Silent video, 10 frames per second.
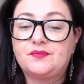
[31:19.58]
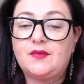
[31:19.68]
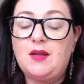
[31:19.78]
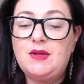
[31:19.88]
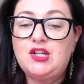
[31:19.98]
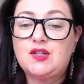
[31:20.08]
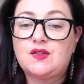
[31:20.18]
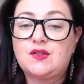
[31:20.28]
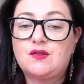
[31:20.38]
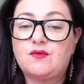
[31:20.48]
let me
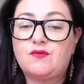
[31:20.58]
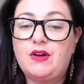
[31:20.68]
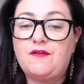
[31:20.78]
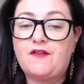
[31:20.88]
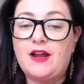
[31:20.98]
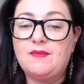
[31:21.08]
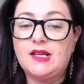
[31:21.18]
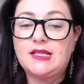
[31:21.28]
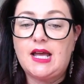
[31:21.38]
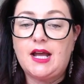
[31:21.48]
just reframe
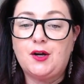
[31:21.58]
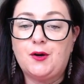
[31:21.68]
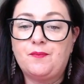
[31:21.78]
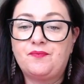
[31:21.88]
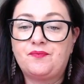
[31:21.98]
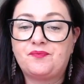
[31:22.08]
this. Hang on.